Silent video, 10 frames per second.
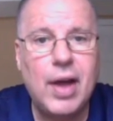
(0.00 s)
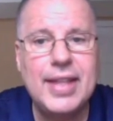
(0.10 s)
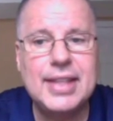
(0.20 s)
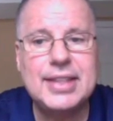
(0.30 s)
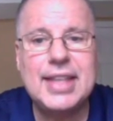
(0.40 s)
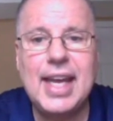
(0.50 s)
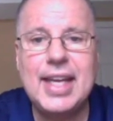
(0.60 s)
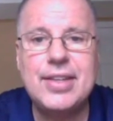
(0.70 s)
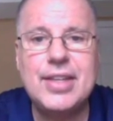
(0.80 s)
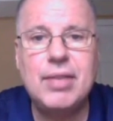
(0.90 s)
On this
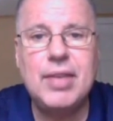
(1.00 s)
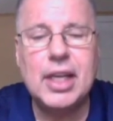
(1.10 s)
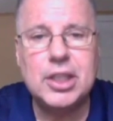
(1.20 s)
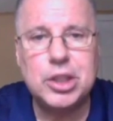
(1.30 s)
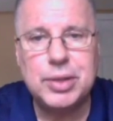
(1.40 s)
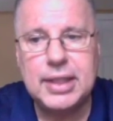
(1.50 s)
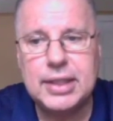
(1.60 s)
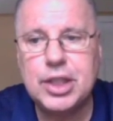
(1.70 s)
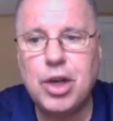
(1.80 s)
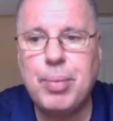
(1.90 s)
day in TV history,
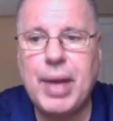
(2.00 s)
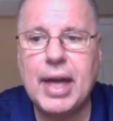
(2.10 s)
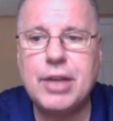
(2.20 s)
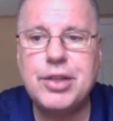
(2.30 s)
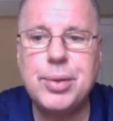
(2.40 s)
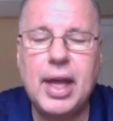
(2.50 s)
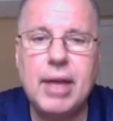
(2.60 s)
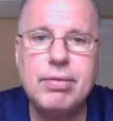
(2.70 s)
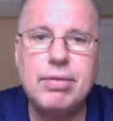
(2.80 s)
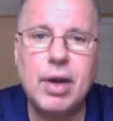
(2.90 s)
let's go back to
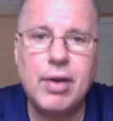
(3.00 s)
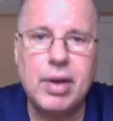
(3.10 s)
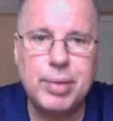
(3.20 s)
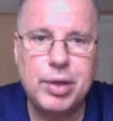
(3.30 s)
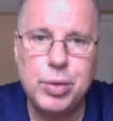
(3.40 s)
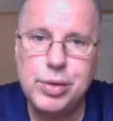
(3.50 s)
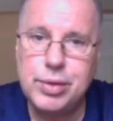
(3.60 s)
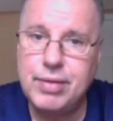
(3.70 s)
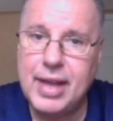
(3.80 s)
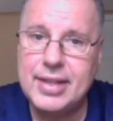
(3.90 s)
a very
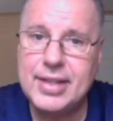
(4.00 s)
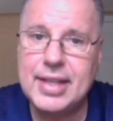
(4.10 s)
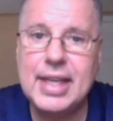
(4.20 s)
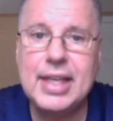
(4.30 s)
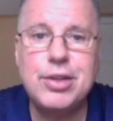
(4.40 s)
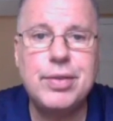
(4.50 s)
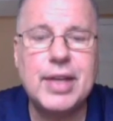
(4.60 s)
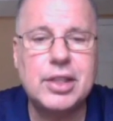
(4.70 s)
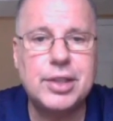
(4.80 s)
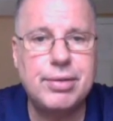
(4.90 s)
peculiar event. In
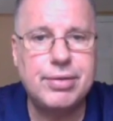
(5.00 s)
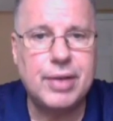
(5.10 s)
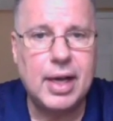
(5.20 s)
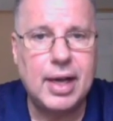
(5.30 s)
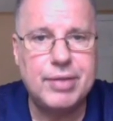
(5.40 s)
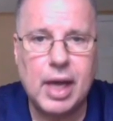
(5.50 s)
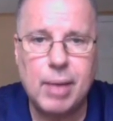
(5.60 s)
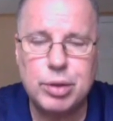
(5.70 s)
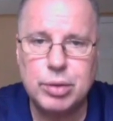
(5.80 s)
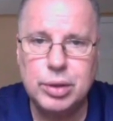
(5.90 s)
2005,
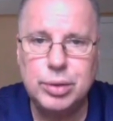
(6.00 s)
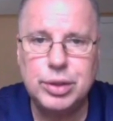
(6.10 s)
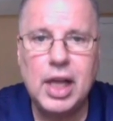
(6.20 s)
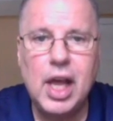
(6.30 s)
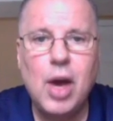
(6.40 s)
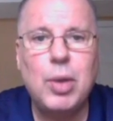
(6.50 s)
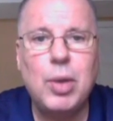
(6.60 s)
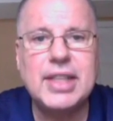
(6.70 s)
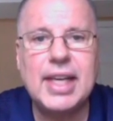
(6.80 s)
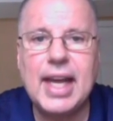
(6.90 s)
Tom Cruise
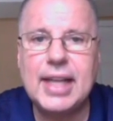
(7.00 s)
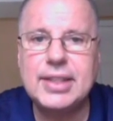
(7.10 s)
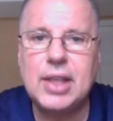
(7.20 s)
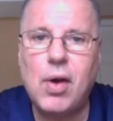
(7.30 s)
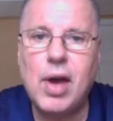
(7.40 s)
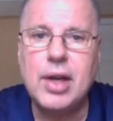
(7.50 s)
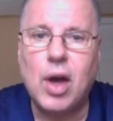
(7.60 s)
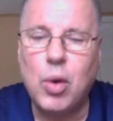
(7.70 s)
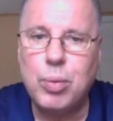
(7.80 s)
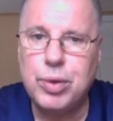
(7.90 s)
was a guest on
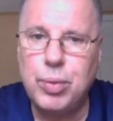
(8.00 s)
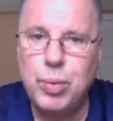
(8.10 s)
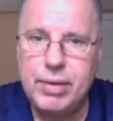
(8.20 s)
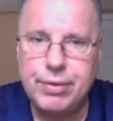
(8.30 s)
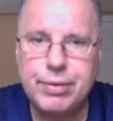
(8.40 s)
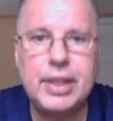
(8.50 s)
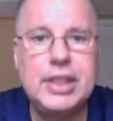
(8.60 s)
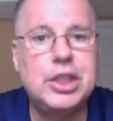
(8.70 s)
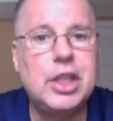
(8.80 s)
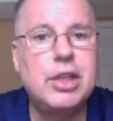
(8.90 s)
Oprah
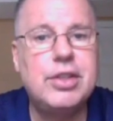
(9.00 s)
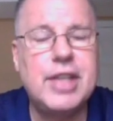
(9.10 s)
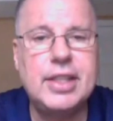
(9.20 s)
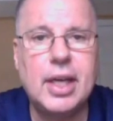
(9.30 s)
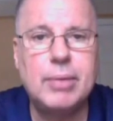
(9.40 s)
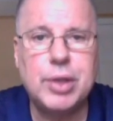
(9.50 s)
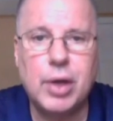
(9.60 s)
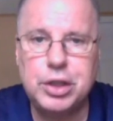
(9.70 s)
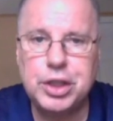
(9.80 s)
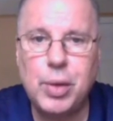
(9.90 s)
Winfrey's daytime
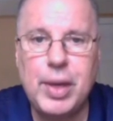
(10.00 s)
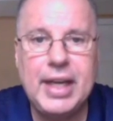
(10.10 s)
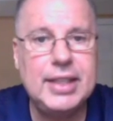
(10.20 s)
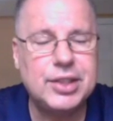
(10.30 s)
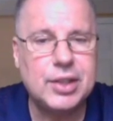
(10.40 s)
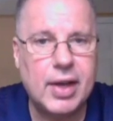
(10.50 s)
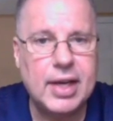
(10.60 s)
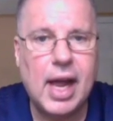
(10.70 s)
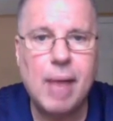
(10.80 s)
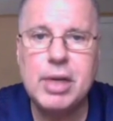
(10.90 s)
talk show, and he
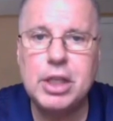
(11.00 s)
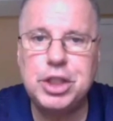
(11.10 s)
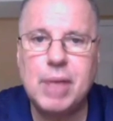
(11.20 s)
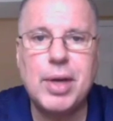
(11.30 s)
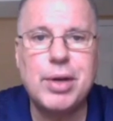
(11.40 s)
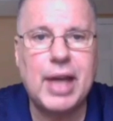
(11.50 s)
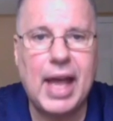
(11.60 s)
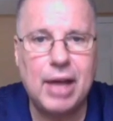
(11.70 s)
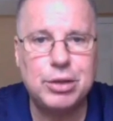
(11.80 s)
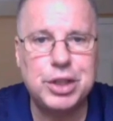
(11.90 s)
decided, I'm going to jump on her
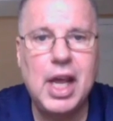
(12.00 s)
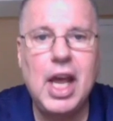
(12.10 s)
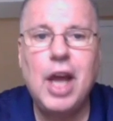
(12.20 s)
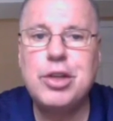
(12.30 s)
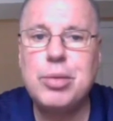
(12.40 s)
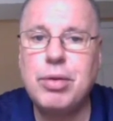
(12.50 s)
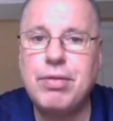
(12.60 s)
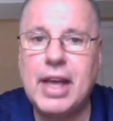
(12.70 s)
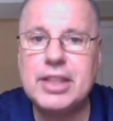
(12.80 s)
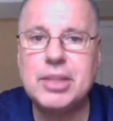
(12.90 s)
couch to
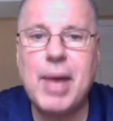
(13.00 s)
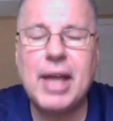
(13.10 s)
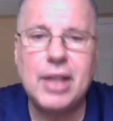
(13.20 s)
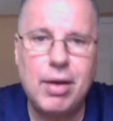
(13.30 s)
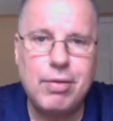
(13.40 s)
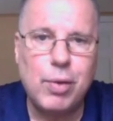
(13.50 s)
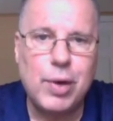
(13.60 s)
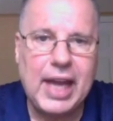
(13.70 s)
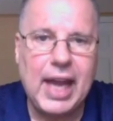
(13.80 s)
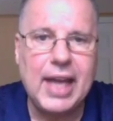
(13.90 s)
profess my love
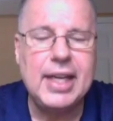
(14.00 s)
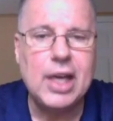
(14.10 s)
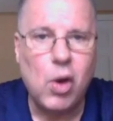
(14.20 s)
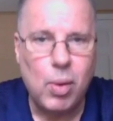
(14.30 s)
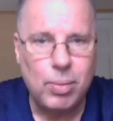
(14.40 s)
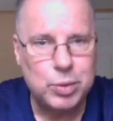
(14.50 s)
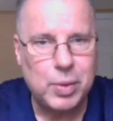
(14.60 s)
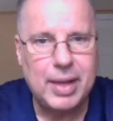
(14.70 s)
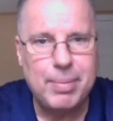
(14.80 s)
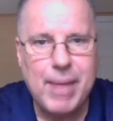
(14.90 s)
for Katie Holmes.
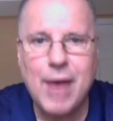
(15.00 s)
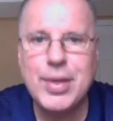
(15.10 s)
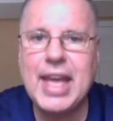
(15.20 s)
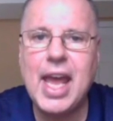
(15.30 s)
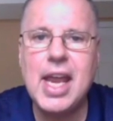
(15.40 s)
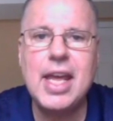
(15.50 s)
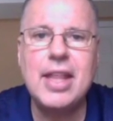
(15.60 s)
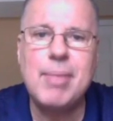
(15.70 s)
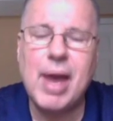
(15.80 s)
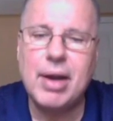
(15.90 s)
Well, he married
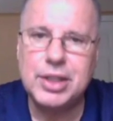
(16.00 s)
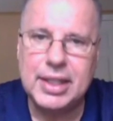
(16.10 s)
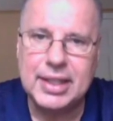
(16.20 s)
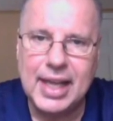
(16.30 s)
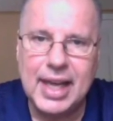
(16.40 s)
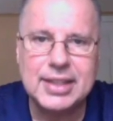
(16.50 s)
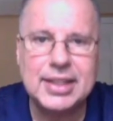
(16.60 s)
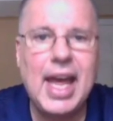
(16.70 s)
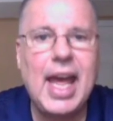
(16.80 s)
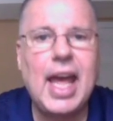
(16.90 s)
Katie, the marriage didn't
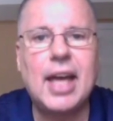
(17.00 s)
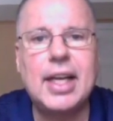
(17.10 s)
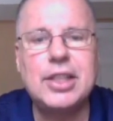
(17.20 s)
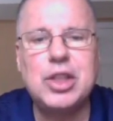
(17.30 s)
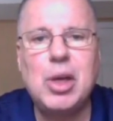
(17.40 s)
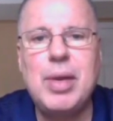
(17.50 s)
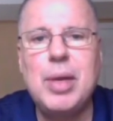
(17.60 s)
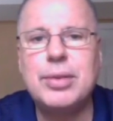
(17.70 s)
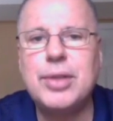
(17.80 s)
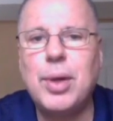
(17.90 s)
last, and I assume
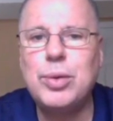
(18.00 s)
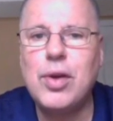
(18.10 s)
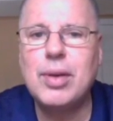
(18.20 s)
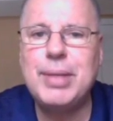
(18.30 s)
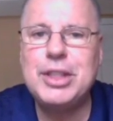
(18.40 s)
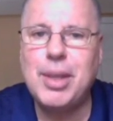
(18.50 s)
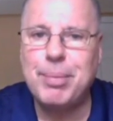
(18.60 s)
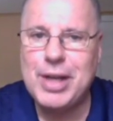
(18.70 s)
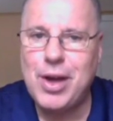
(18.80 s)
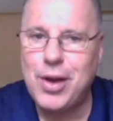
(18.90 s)
he will no longer be
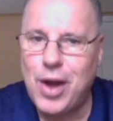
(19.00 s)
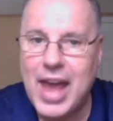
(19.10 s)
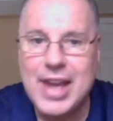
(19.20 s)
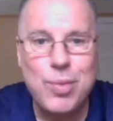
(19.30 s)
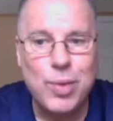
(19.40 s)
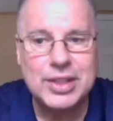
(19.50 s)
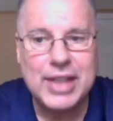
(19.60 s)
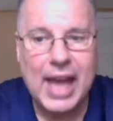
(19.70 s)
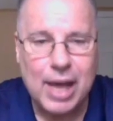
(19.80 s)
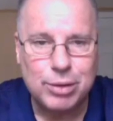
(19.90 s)
jumping on
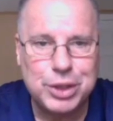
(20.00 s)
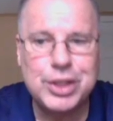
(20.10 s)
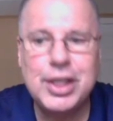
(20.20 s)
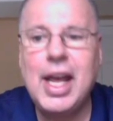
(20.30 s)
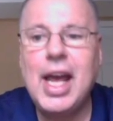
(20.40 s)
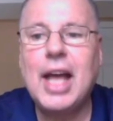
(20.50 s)
anyone's couch.